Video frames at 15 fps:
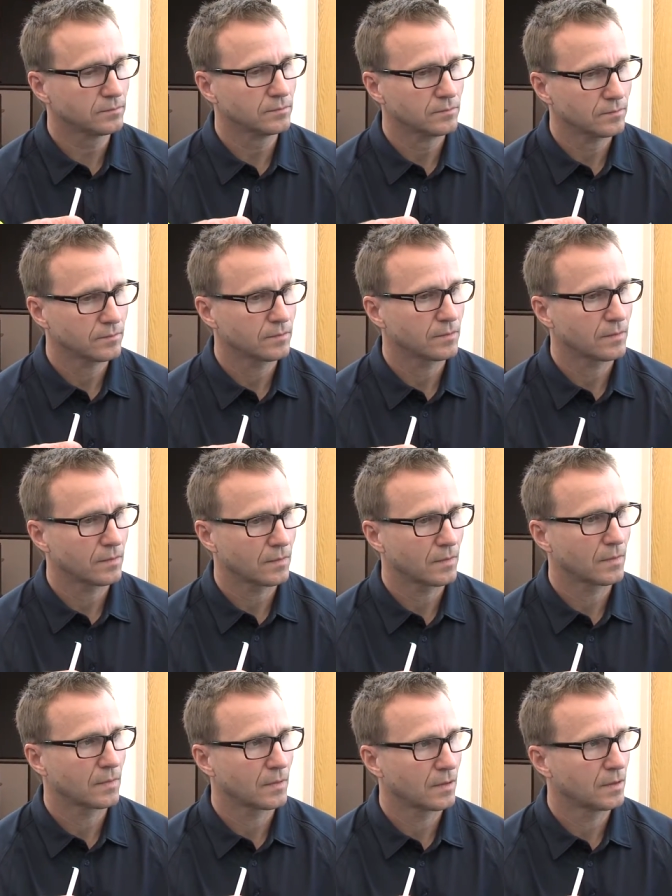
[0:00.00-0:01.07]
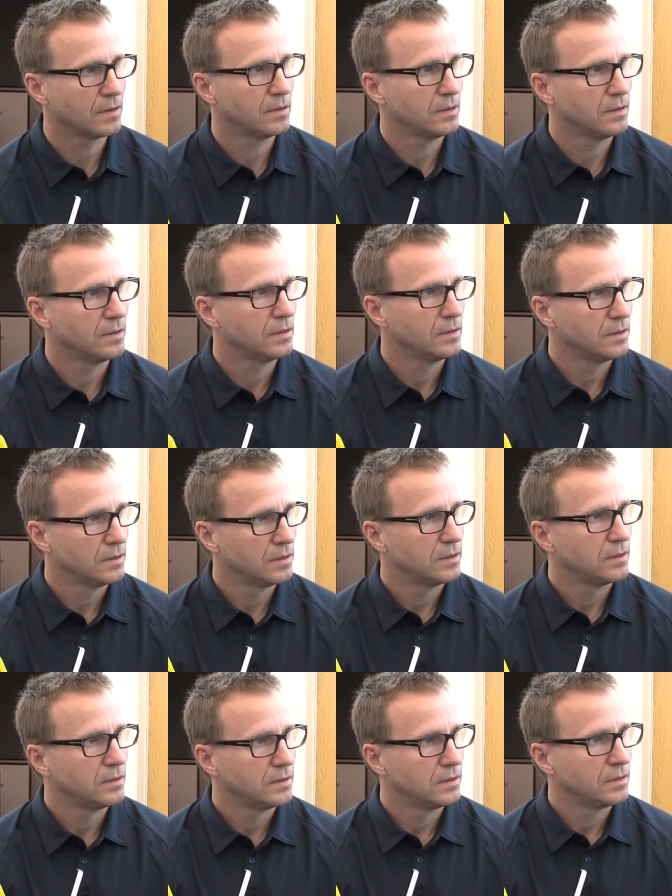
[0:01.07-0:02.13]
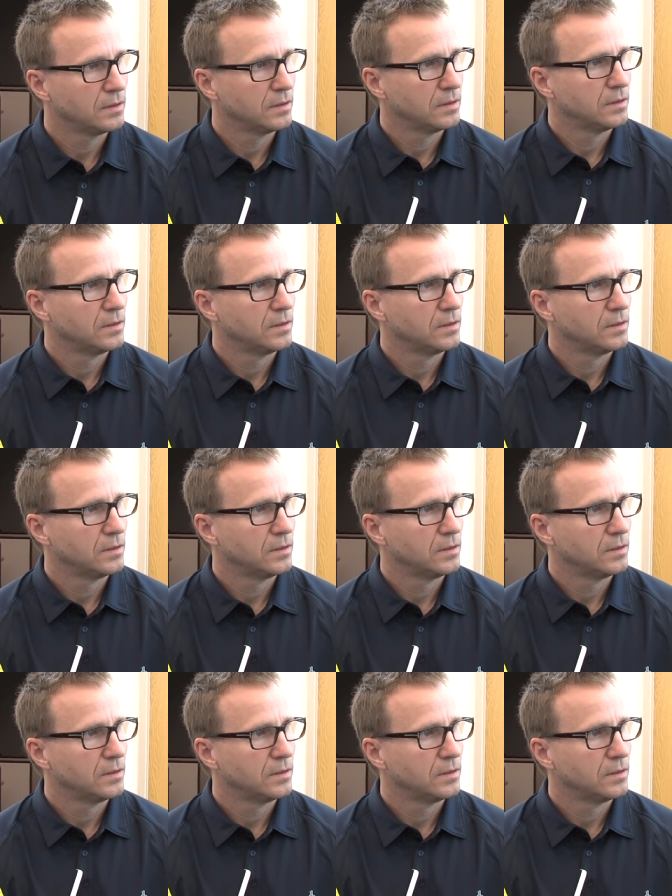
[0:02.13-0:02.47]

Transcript: What what did you see that kind of got him